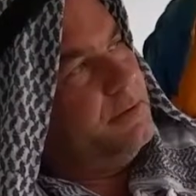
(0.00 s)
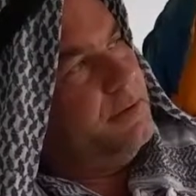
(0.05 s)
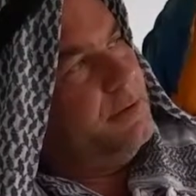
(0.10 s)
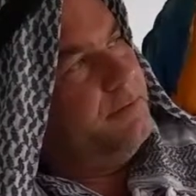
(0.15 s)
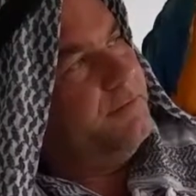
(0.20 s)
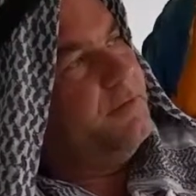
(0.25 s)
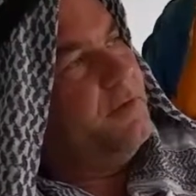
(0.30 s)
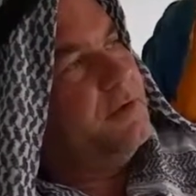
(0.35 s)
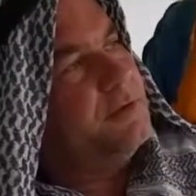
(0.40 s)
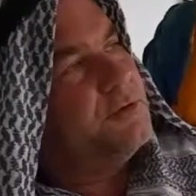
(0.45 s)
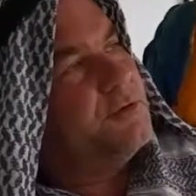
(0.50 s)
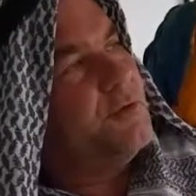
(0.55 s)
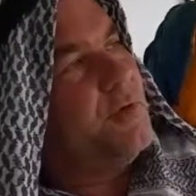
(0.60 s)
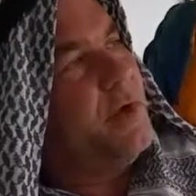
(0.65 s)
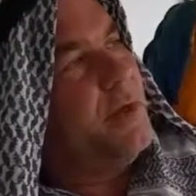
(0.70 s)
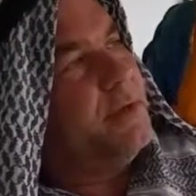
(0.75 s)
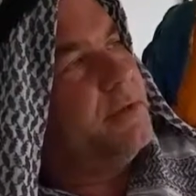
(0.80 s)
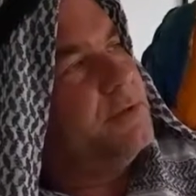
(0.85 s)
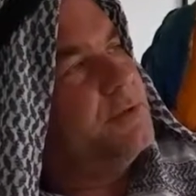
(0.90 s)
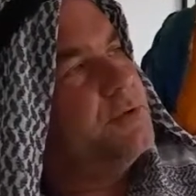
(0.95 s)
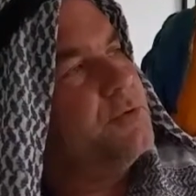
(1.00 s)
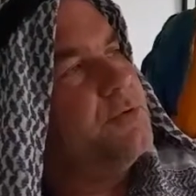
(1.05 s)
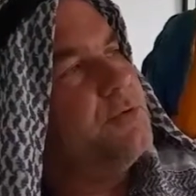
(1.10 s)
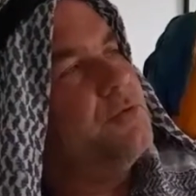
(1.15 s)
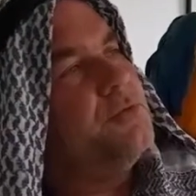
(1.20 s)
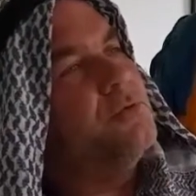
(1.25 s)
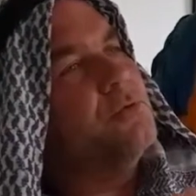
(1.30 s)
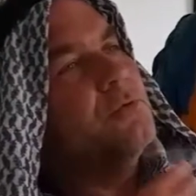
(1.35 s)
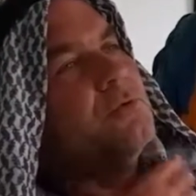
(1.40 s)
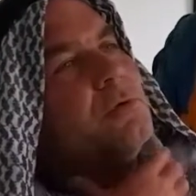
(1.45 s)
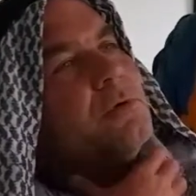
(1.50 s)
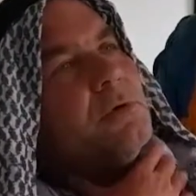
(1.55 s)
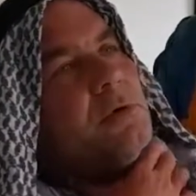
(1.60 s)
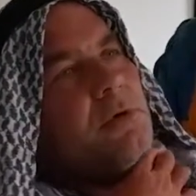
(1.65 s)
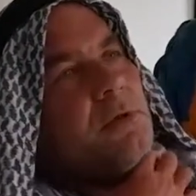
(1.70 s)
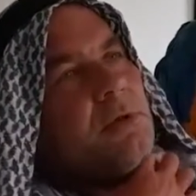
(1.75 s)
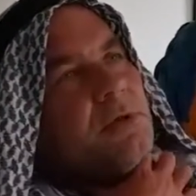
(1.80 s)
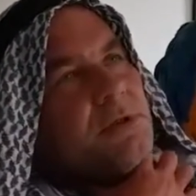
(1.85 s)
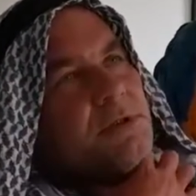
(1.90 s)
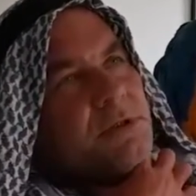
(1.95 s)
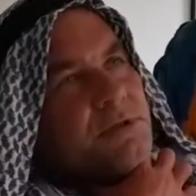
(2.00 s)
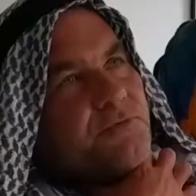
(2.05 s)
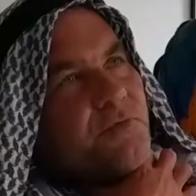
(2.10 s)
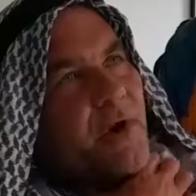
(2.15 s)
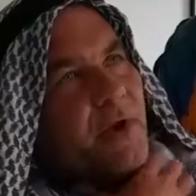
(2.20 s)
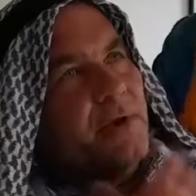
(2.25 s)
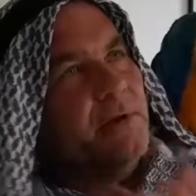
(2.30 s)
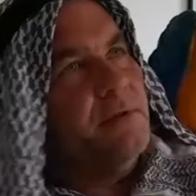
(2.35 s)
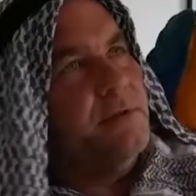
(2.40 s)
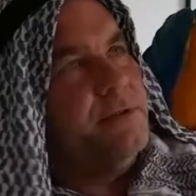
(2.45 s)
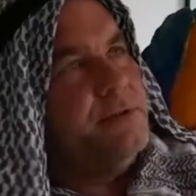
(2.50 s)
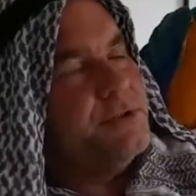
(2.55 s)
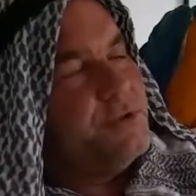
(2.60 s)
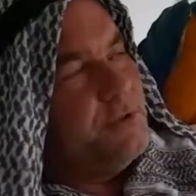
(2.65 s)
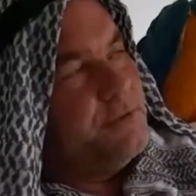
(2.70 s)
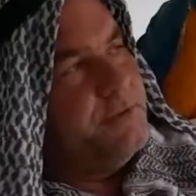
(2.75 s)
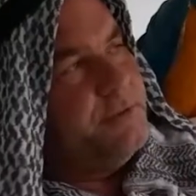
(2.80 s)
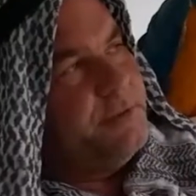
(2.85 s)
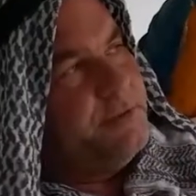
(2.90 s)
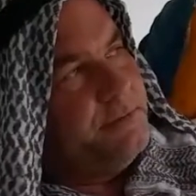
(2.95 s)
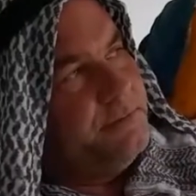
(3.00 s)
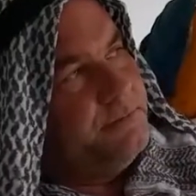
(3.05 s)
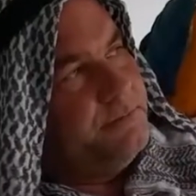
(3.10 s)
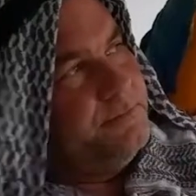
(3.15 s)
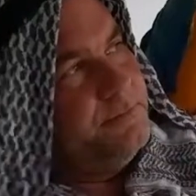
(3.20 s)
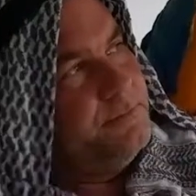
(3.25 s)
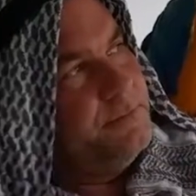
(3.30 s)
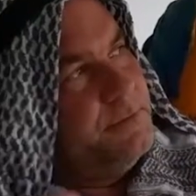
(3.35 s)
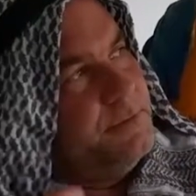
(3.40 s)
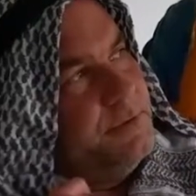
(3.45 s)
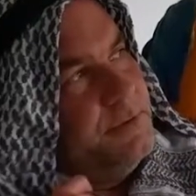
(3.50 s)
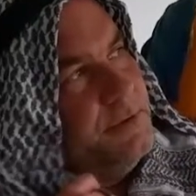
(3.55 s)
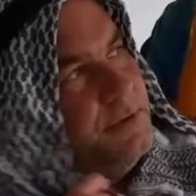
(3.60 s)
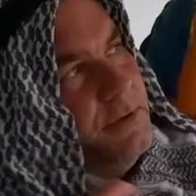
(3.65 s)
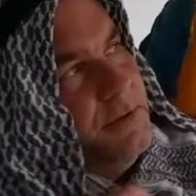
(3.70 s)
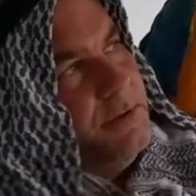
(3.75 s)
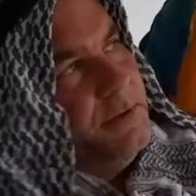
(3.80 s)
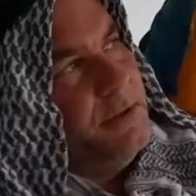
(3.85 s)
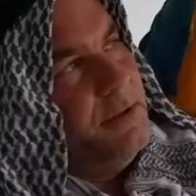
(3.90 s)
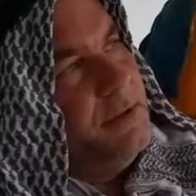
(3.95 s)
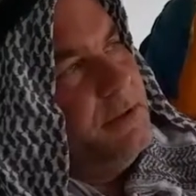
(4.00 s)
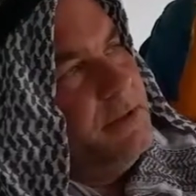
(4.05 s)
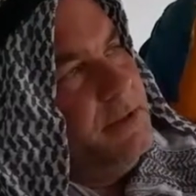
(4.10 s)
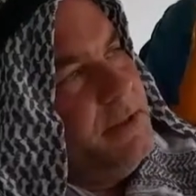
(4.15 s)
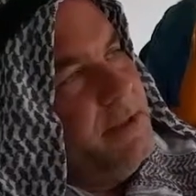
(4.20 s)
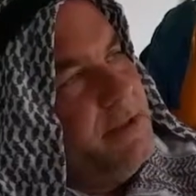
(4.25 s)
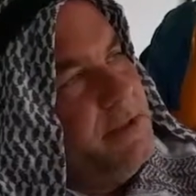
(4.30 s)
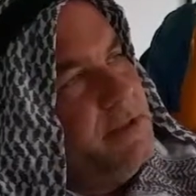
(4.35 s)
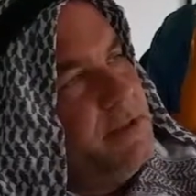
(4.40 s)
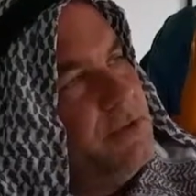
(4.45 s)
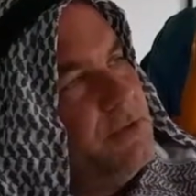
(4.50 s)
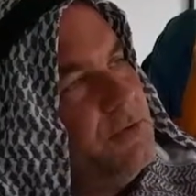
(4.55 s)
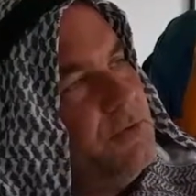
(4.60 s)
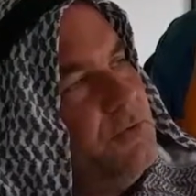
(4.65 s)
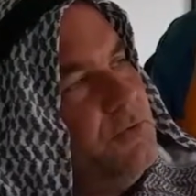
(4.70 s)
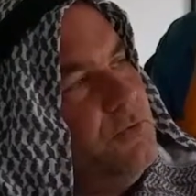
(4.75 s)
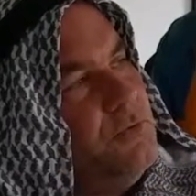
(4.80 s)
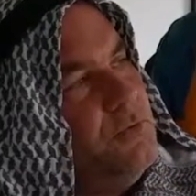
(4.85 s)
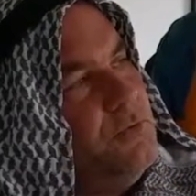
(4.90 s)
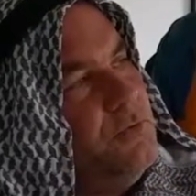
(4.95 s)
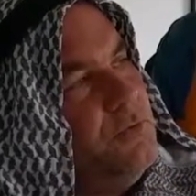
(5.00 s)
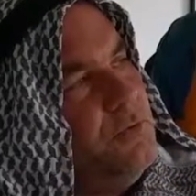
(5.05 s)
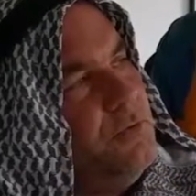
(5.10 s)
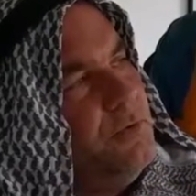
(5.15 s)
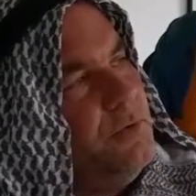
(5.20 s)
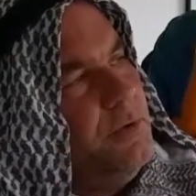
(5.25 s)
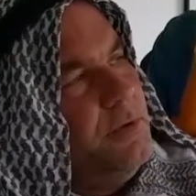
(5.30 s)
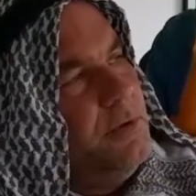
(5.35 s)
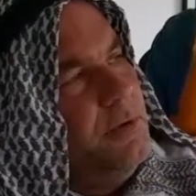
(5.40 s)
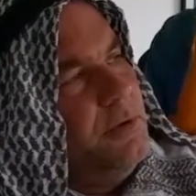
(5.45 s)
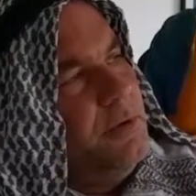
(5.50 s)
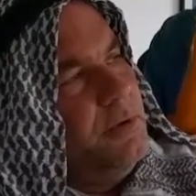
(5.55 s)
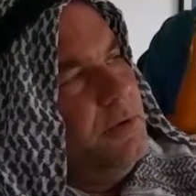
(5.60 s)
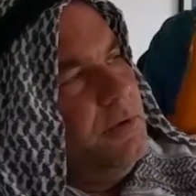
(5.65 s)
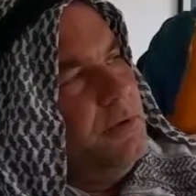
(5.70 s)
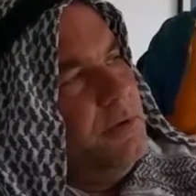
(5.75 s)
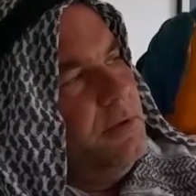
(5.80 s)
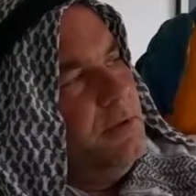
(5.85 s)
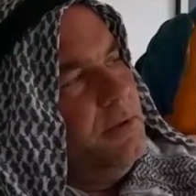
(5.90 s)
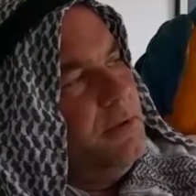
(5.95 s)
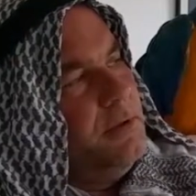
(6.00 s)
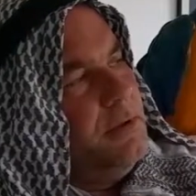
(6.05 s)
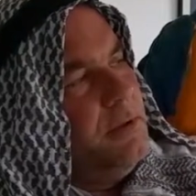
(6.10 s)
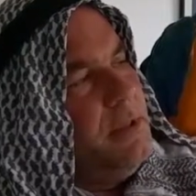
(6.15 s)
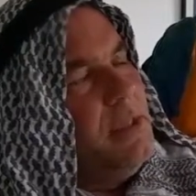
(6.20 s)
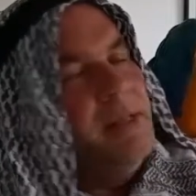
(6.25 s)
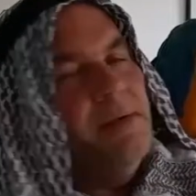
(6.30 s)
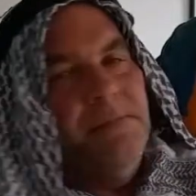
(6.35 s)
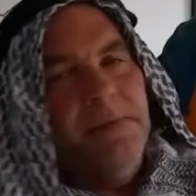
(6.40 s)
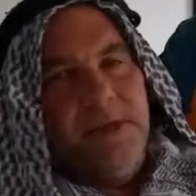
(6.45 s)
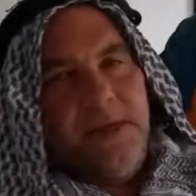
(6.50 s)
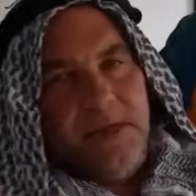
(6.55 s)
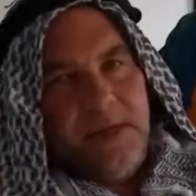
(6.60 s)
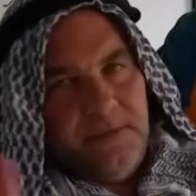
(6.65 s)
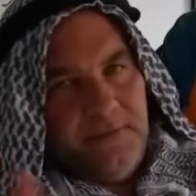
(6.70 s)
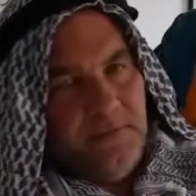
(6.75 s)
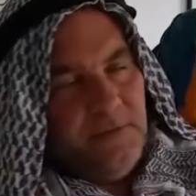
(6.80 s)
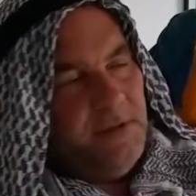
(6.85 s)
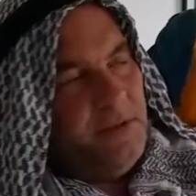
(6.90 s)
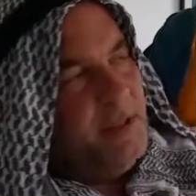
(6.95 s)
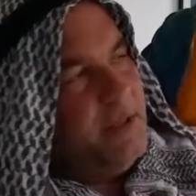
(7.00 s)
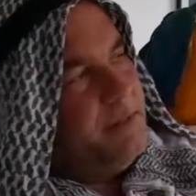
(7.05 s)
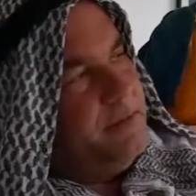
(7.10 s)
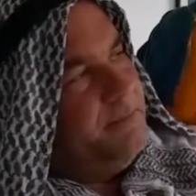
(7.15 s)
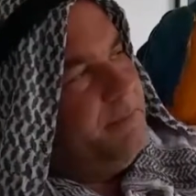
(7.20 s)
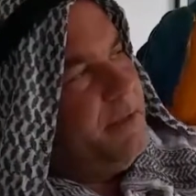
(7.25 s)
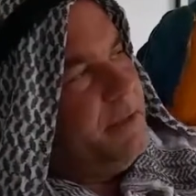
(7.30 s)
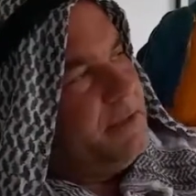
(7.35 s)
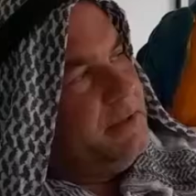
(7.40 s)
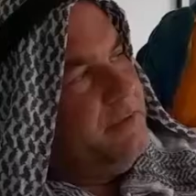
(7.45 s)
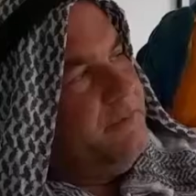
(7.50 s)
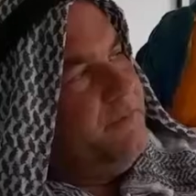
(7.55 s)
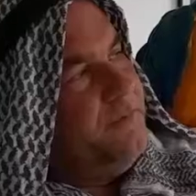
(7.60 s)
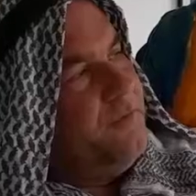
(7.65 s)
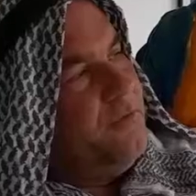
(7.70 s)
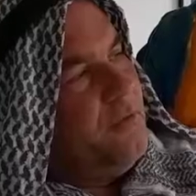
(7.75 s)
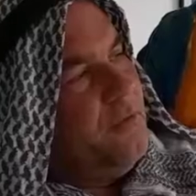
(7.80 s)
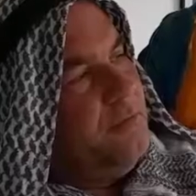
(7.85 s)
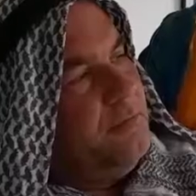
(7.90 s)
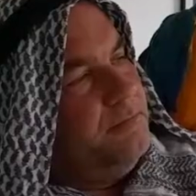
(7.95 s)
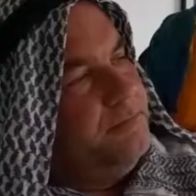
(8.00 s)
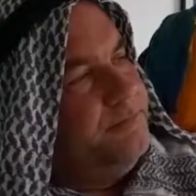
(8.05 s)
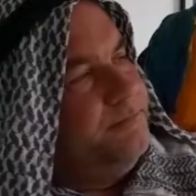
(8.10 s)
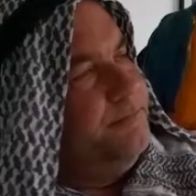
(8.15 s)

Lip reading: if not trying to strangle each other, at least to eliminate the other party from,